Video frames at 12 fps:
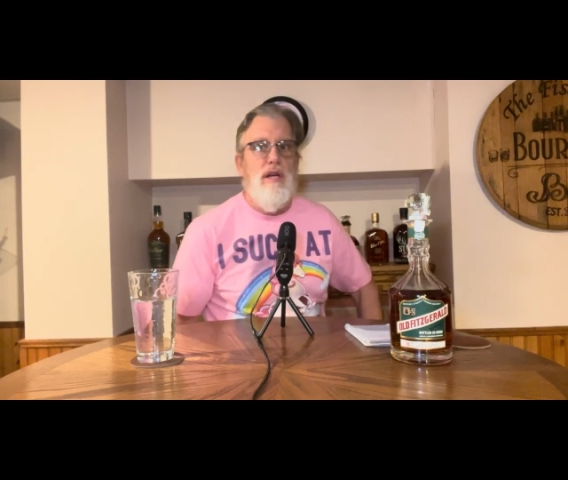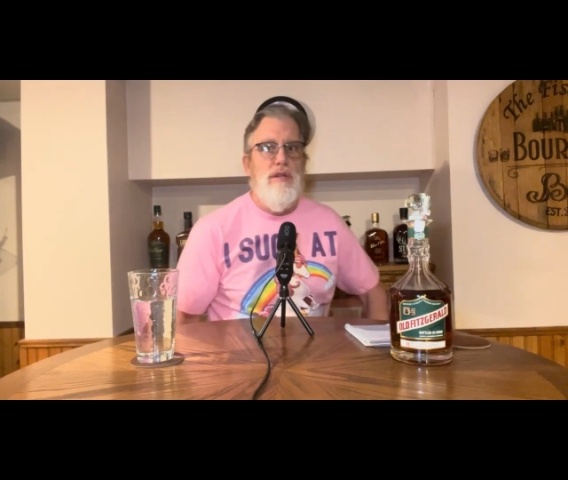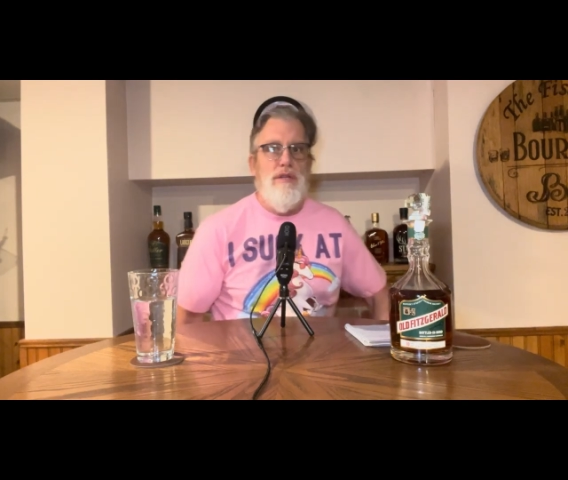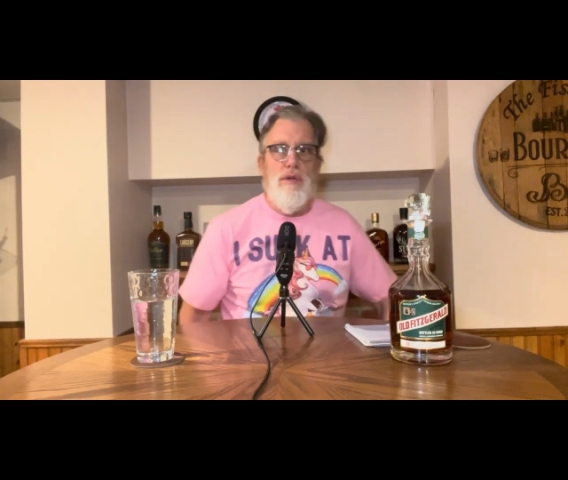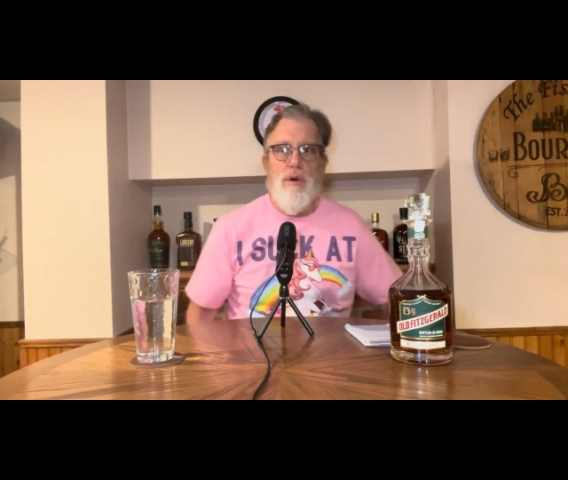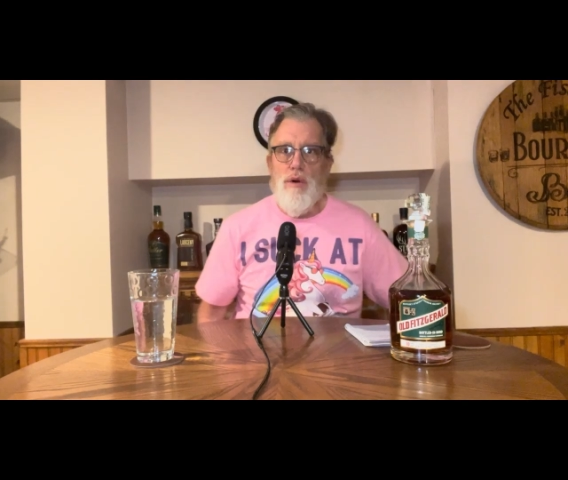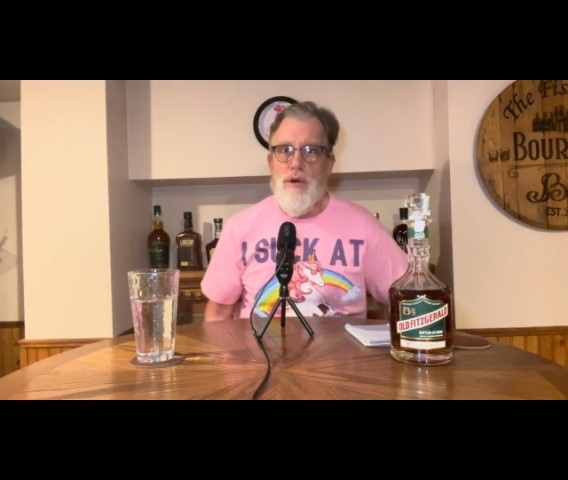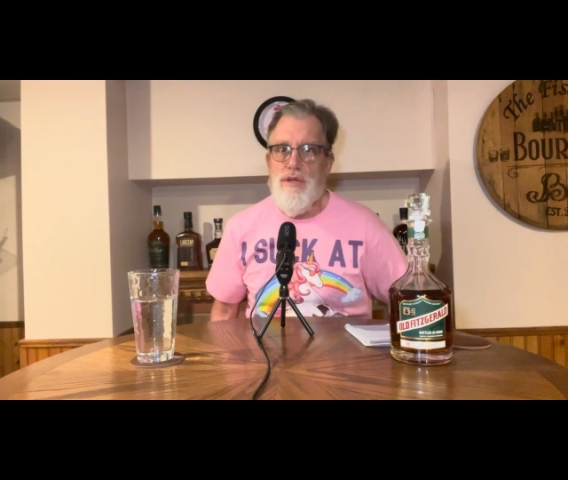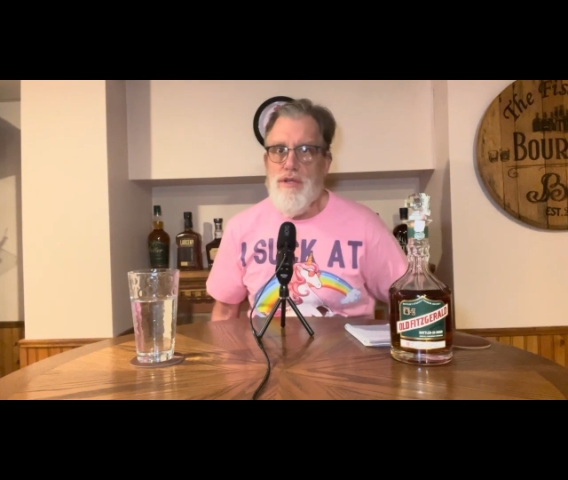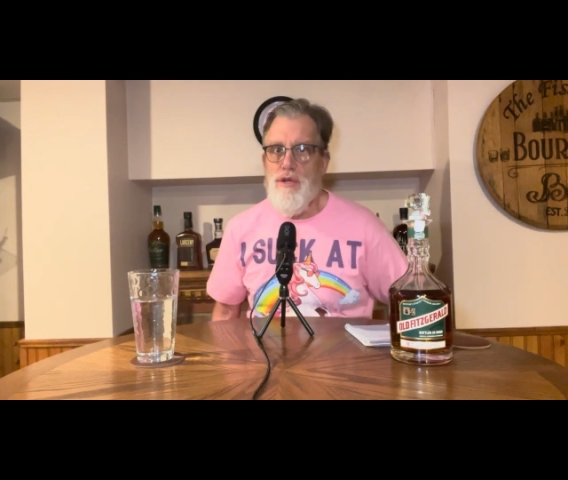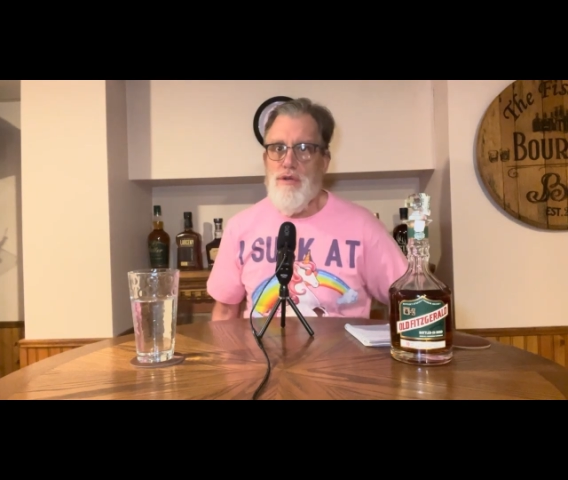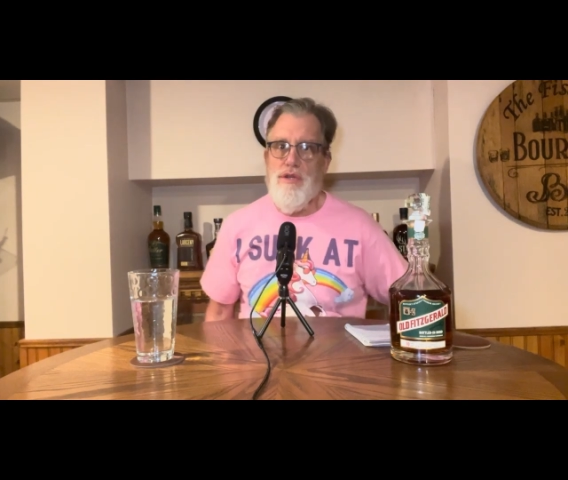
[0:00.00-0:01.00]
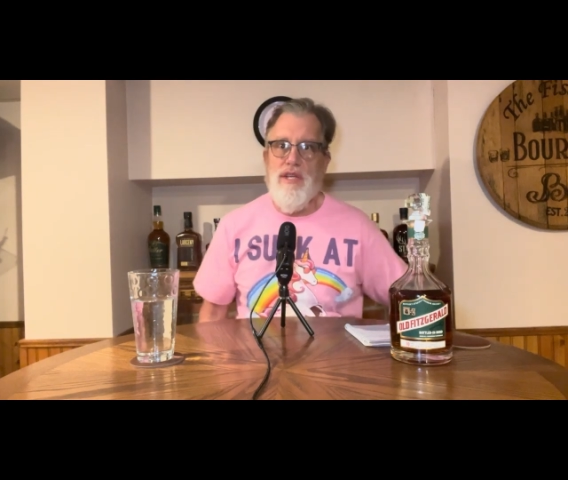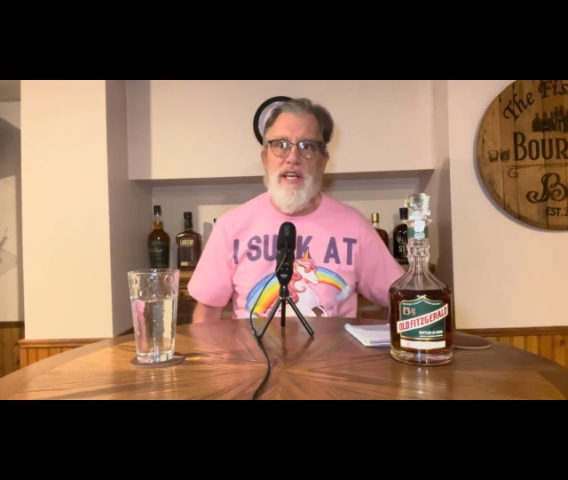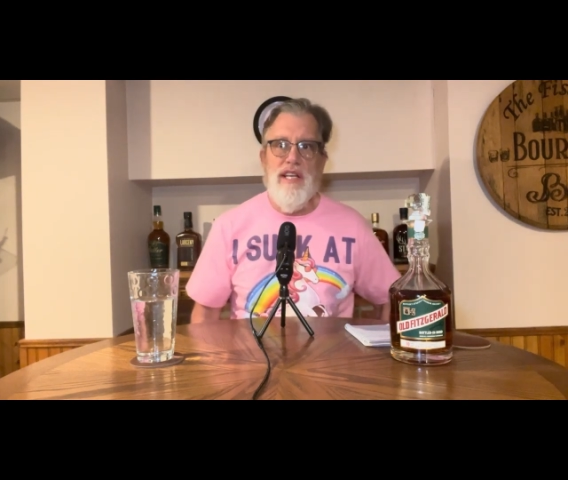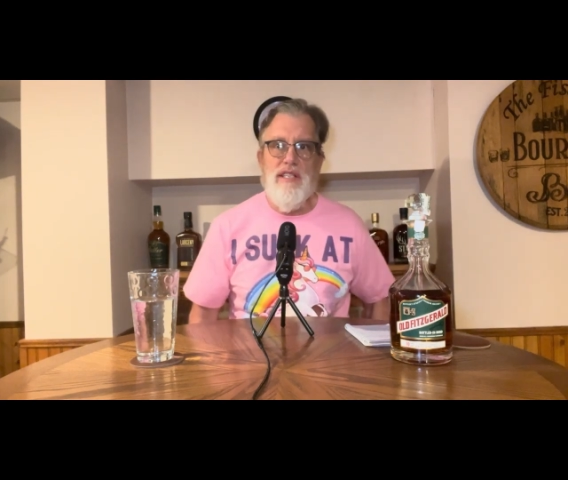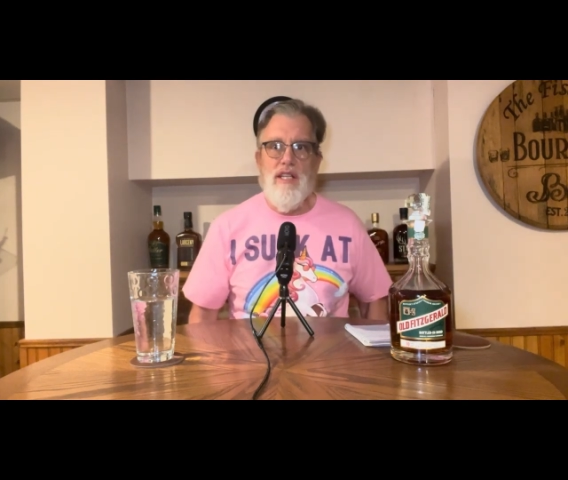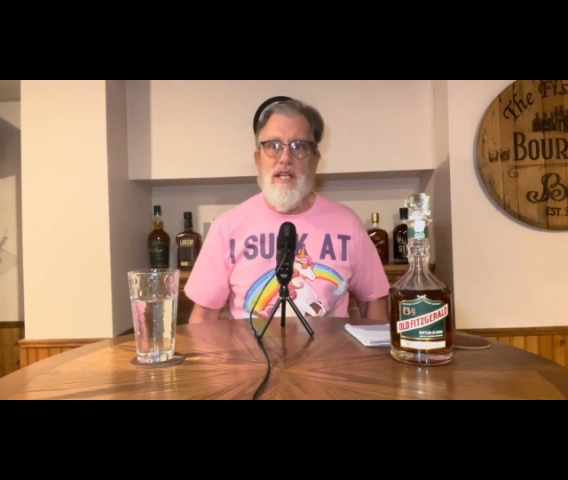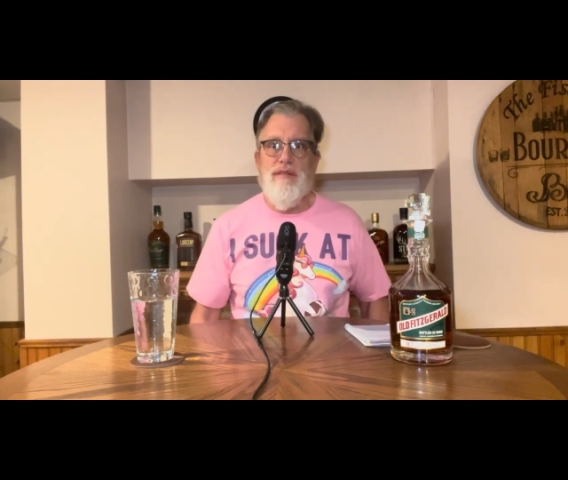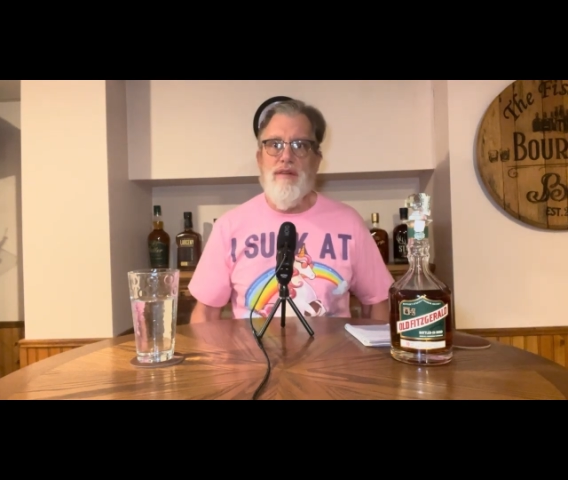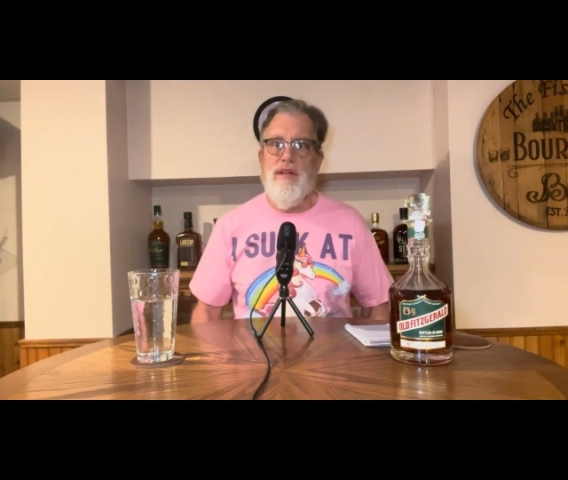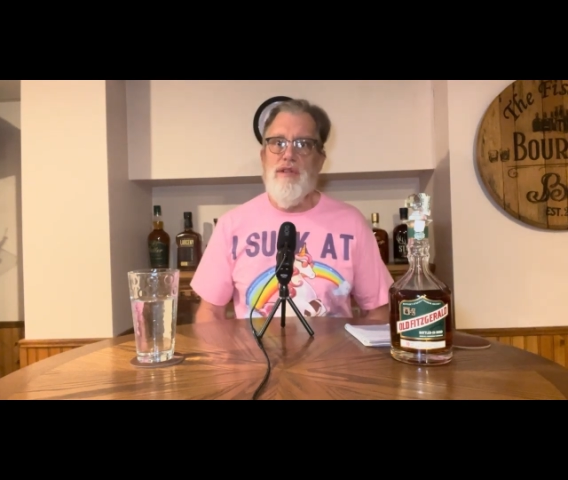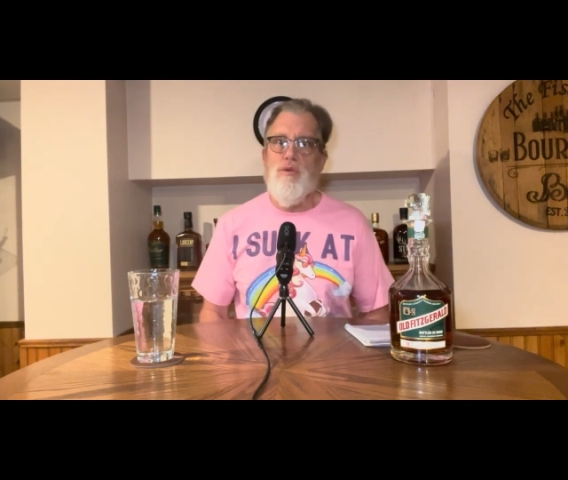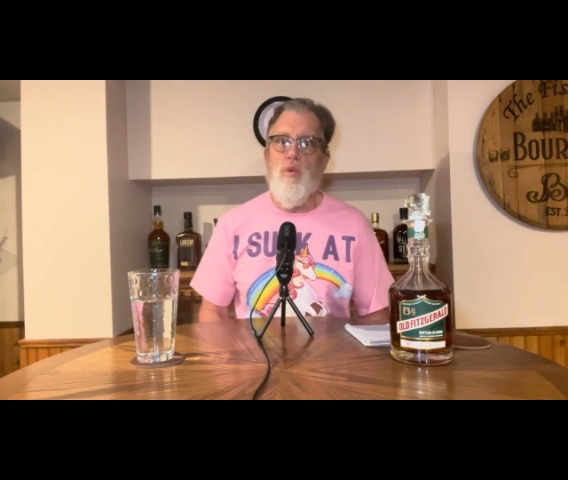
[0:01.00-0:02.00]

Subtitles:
Stores usually get deliveries